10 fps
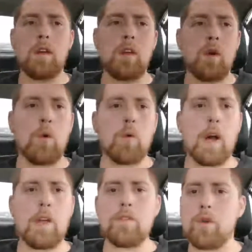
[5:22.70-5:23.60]

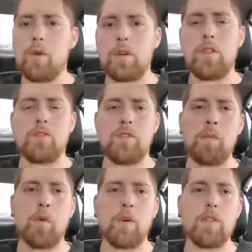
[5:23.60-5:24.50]
I used to go to the
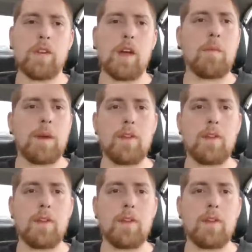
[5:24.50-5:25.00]
gym all the time.